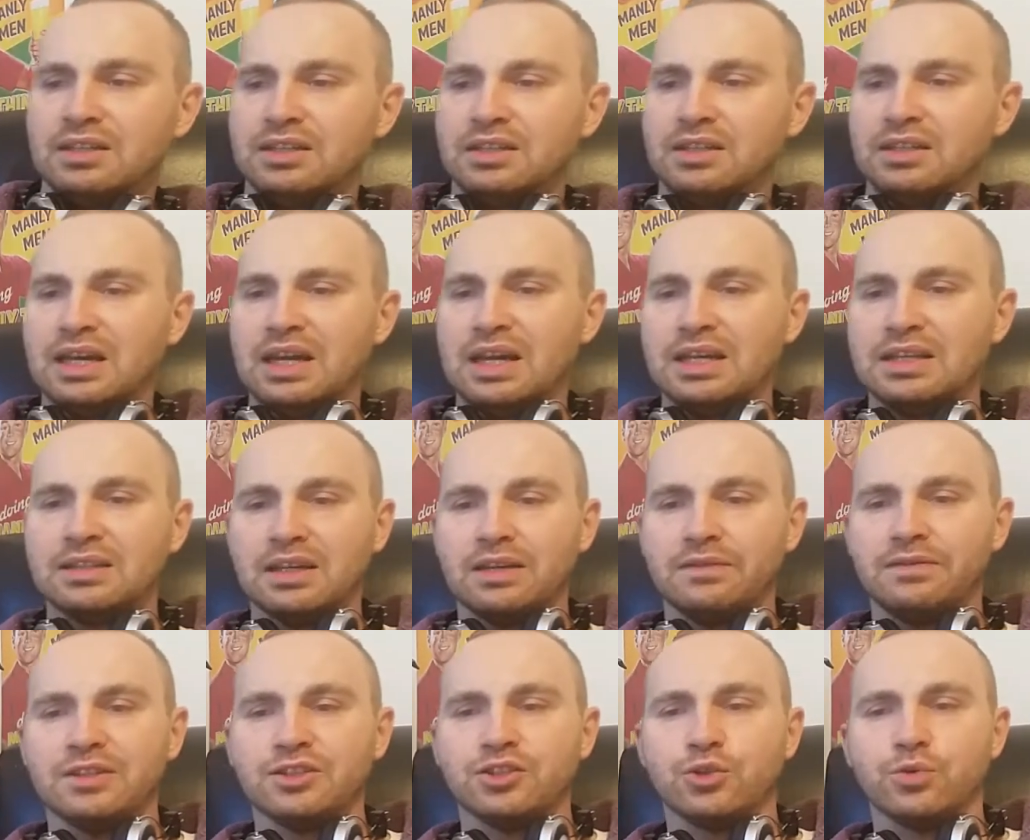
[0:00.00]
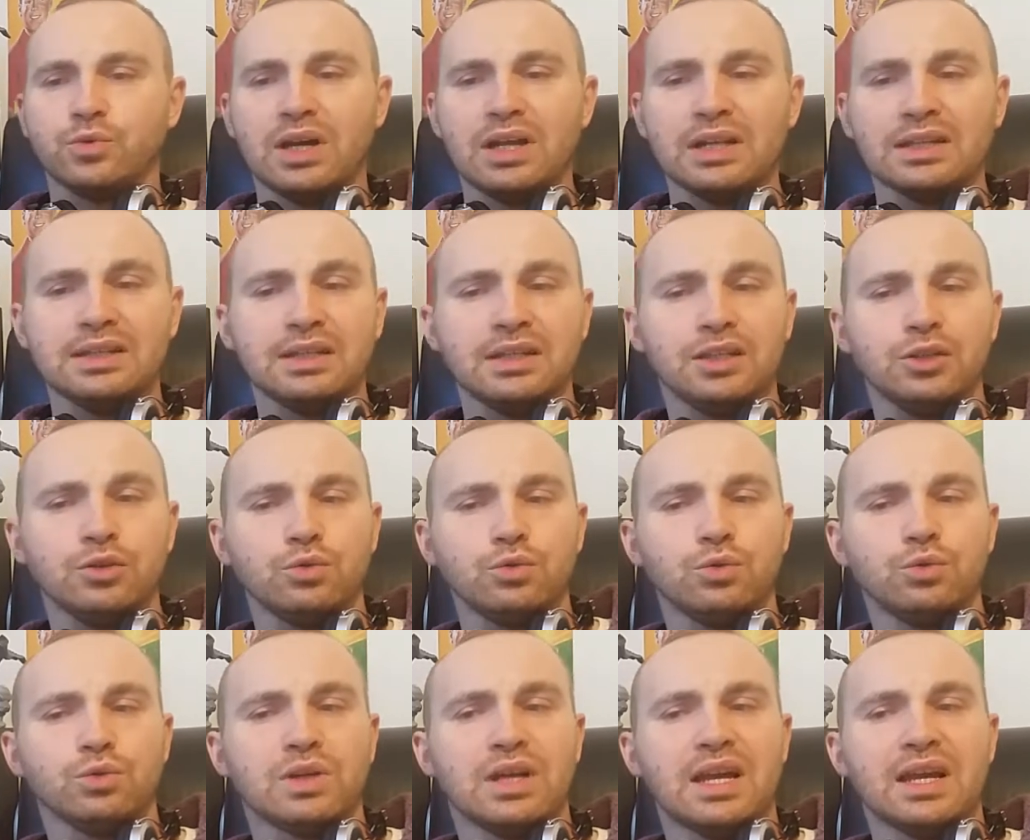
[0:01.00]
Uh, and eventually
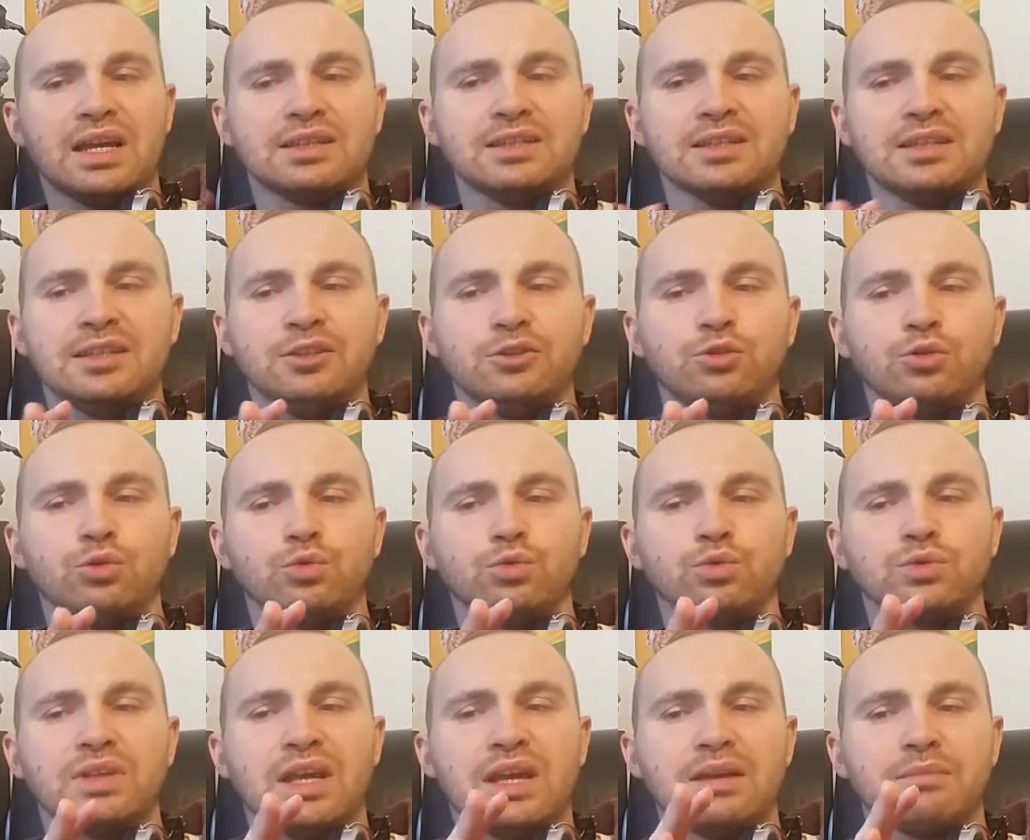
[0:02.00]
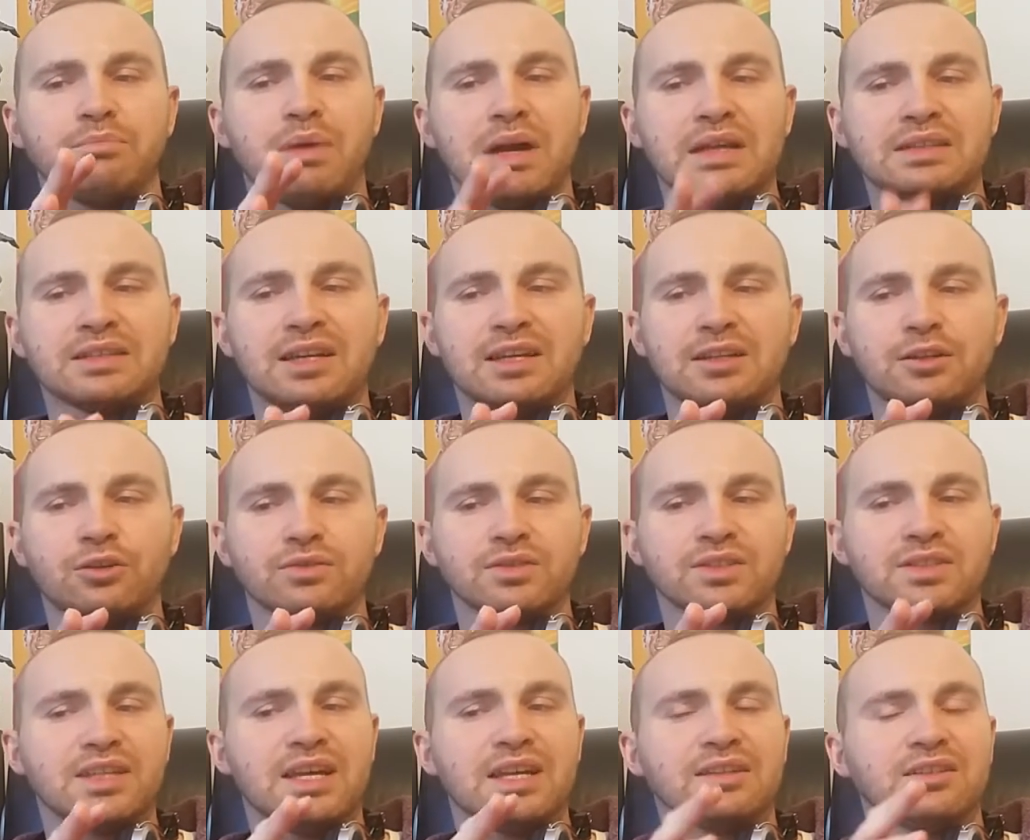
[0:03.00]
you get into the battle
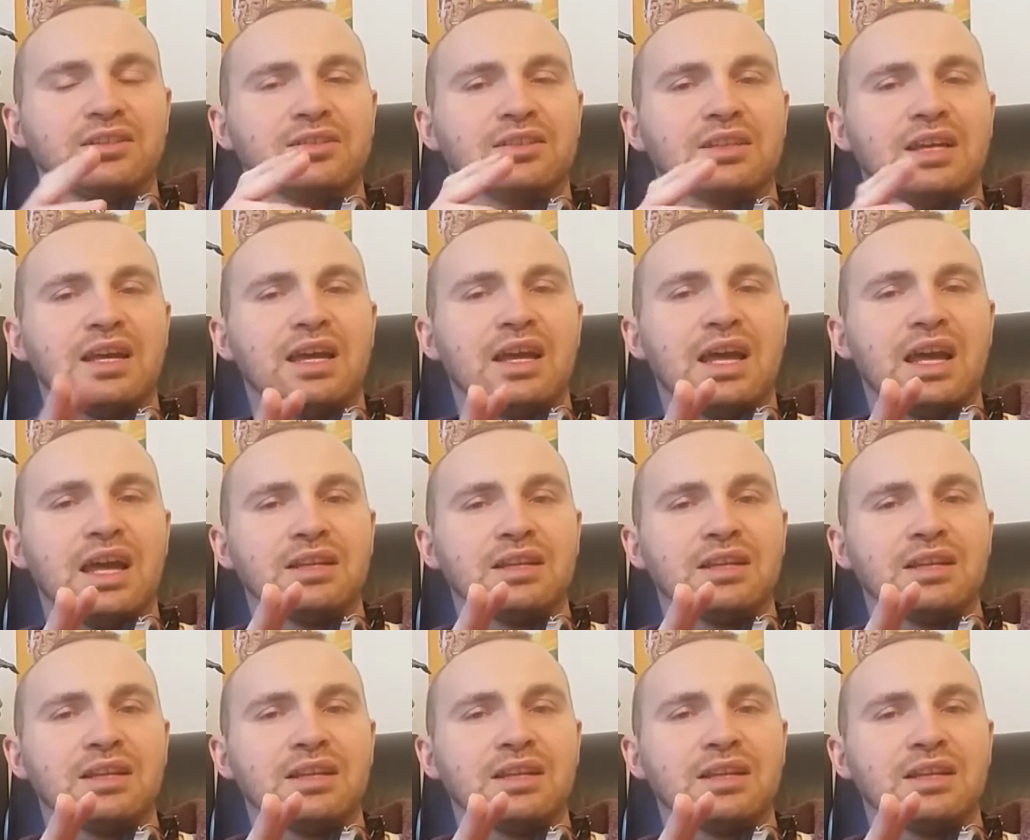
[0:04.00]
concerning the